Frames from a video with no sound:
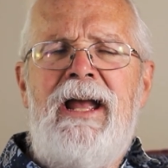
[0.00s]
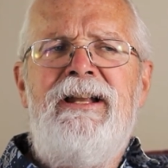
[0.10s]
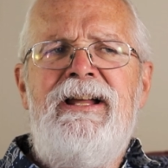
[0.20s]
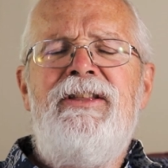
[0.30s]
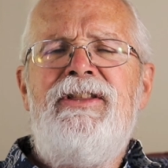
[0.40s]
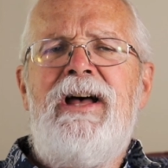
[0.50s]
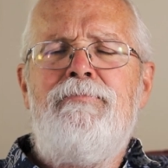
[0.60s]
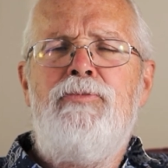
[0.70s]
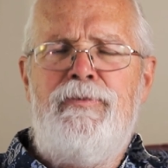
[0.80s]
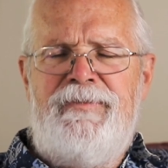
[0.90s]
and in
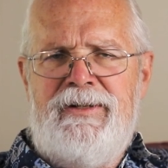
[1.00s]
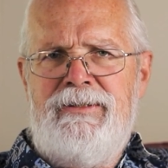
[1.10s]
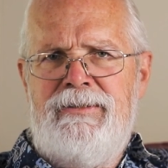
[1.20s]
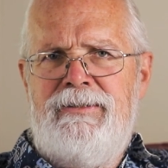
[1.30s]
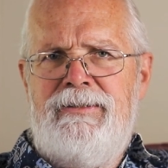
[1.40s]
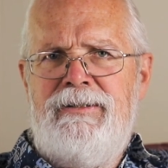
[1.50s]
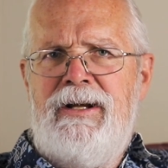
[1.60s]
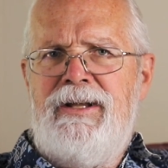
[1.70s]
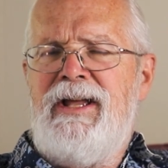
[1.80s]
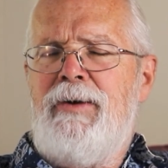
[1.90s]
that movie,
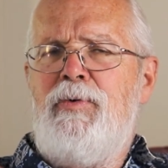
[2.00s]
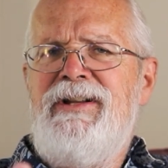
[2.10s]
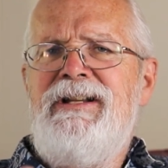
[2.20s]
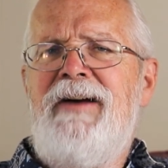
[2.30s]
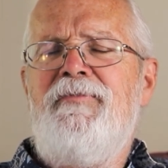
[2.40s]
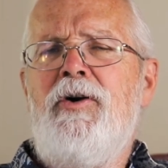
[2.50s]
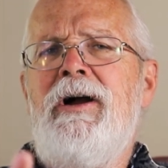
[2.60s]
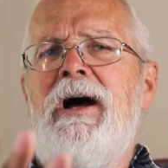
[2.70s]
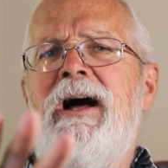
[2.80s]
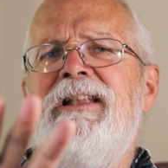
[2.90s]
they would
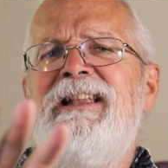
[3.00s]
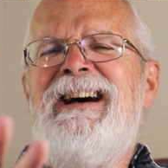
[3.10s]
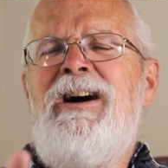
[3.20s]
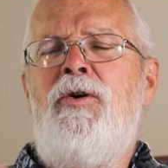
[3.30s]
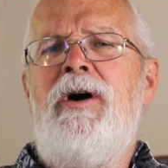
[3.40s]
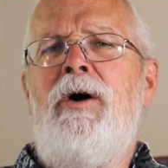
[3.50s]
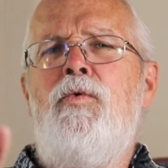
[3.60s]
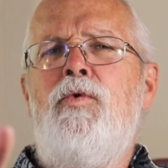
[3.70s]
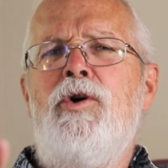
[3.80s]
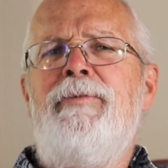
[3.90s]
never allow a
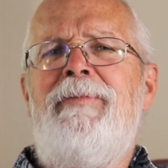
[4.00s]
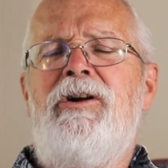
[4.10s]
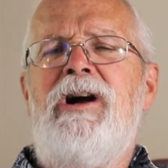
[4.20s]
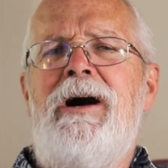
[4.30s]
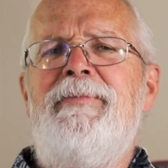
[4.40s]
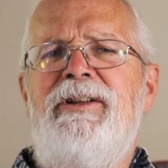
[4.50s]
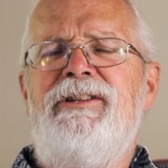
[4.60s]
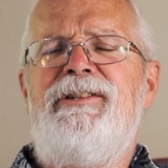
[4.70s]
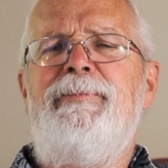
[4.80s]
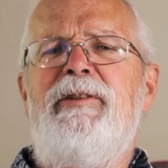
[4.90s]
word about
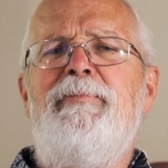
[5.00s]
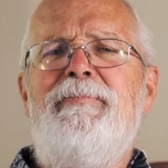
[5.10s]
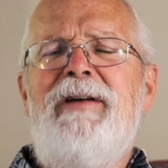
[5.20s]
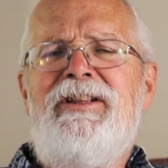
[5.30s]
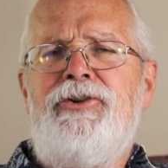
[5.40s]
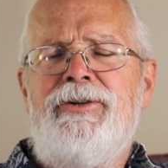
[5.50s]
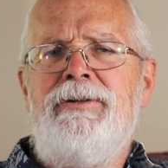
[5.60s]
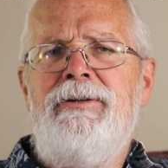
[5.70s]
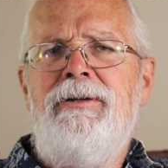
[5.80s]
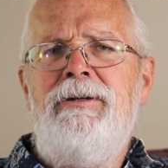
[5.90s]
communism to be
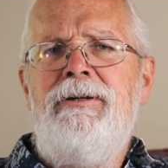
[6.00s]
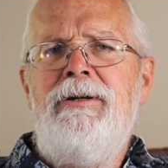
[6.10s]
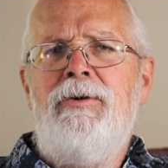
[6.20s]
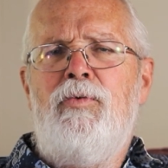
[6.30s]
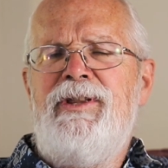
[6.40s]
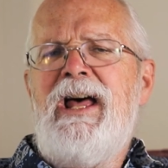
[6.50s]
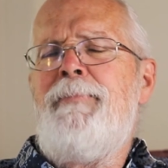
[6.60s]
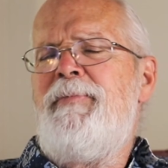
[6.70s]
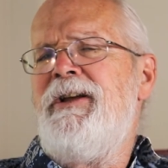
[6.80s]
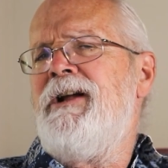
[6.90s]
mentioned, would
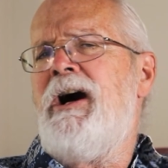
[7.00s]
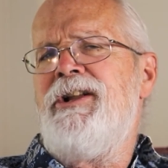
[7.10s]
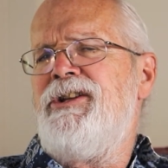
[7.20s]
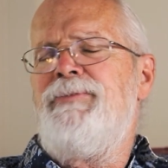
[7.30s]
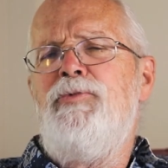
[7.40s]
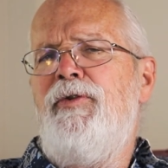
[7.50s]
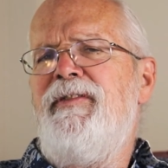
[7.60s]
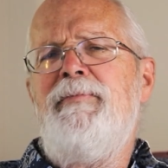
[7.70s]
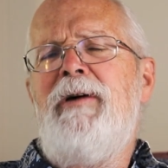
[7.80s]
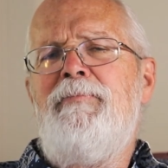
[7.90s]
that be an honest
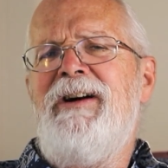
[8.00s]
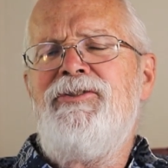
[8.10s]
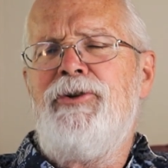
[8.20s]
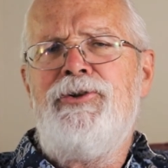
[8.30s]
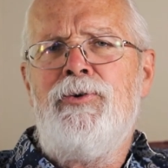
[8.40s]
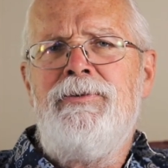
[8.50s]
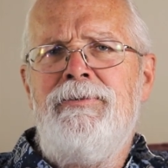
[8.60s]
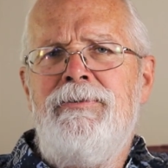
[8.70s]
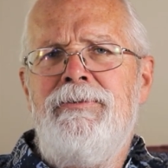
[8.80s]
movie about Mao Zedong?